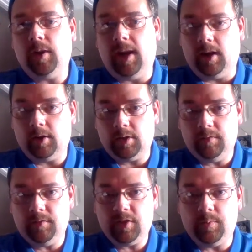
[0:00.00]
character
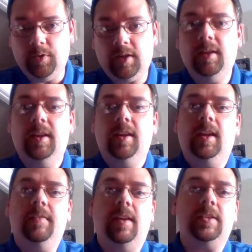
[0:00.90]
of this book,
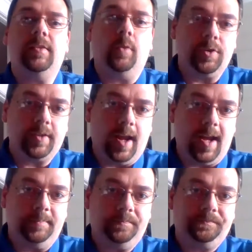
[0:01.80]
and that is, of course, God.